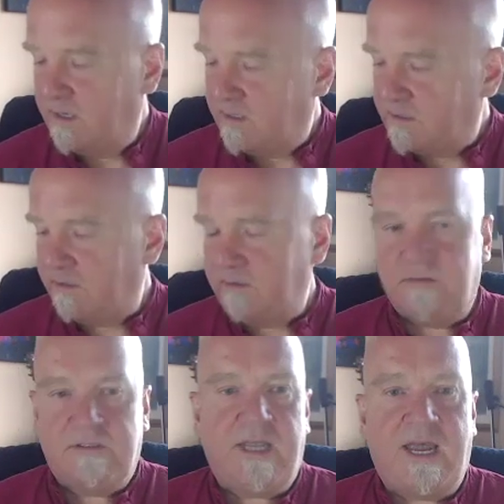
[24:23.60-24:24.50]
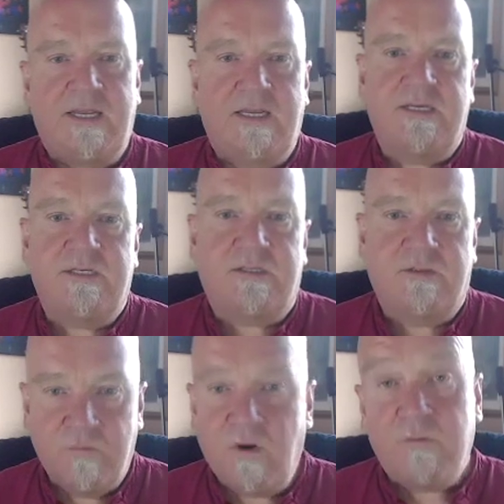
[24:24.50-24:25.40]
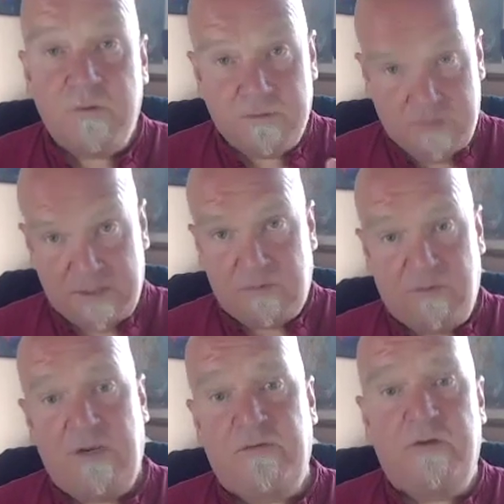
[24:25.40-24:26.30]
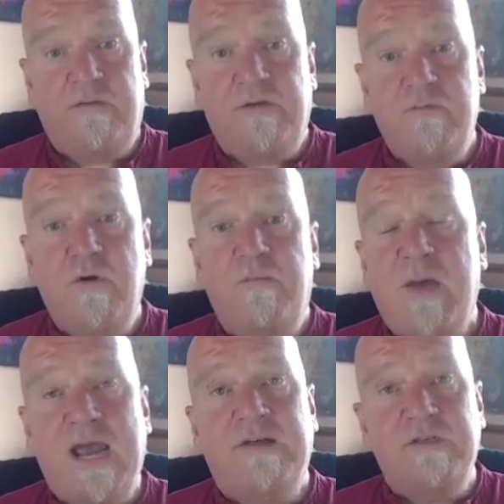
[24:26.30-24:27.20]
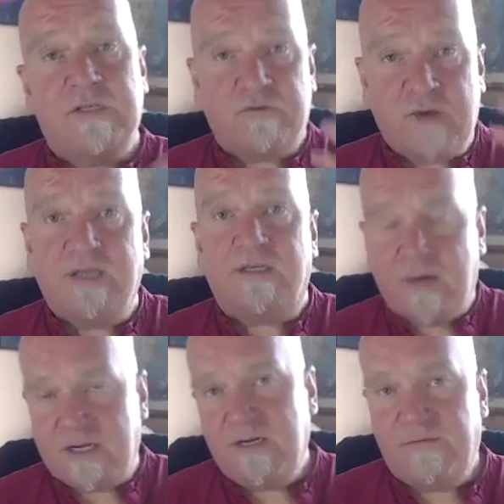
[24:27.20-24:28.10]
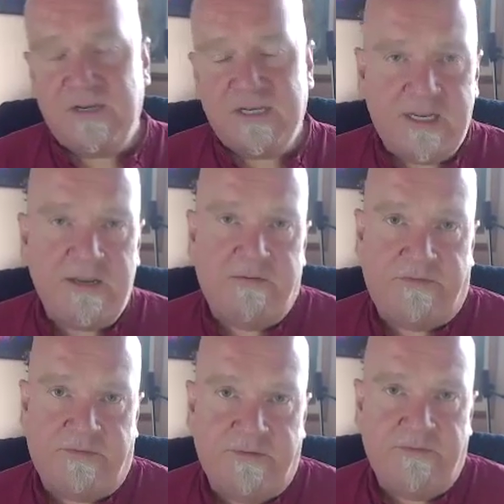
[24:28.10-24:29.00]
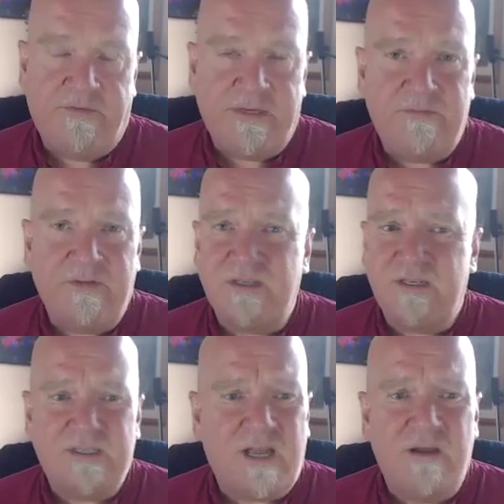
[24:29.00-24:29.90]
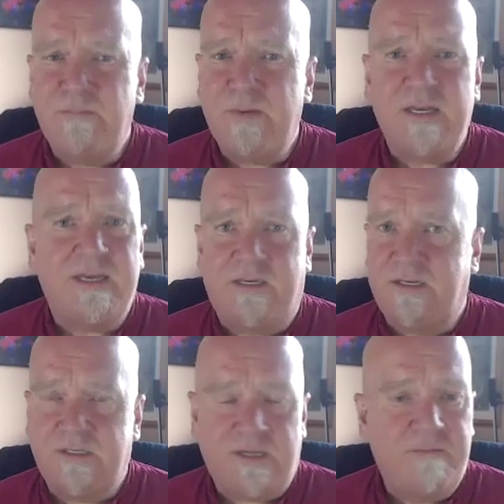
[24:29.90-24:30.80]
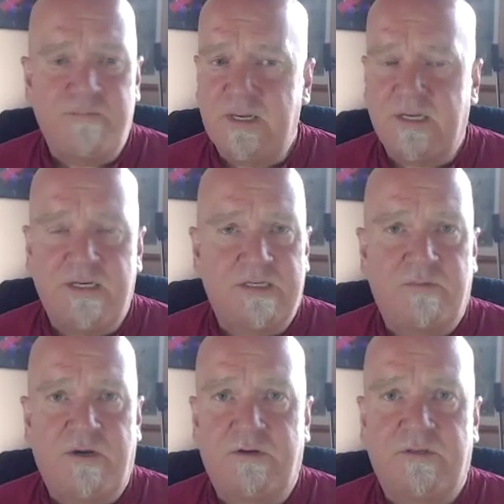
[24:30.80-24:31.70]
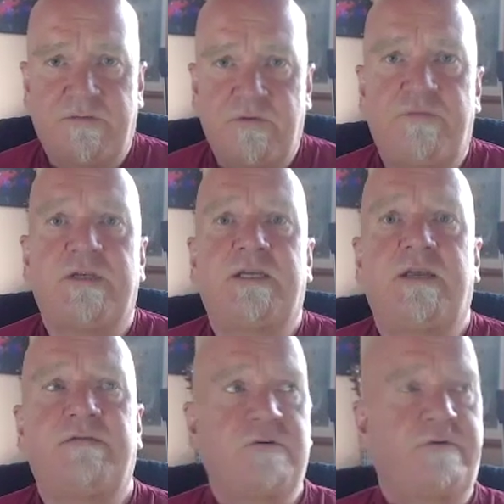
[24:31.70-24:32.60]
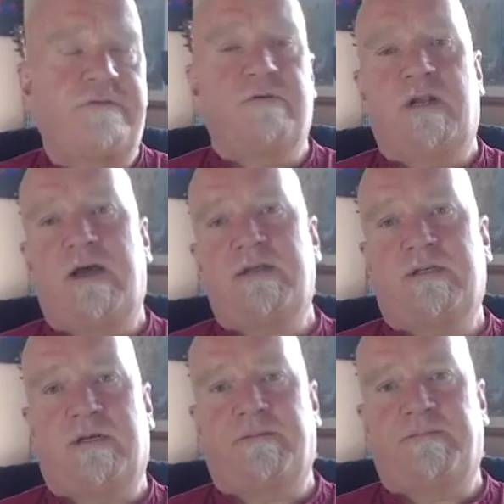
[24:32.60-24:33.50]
So that is what this will give you more power and strength to actually forgive. Forgiveness is so big in this world. If you forgive, you will feel lighter.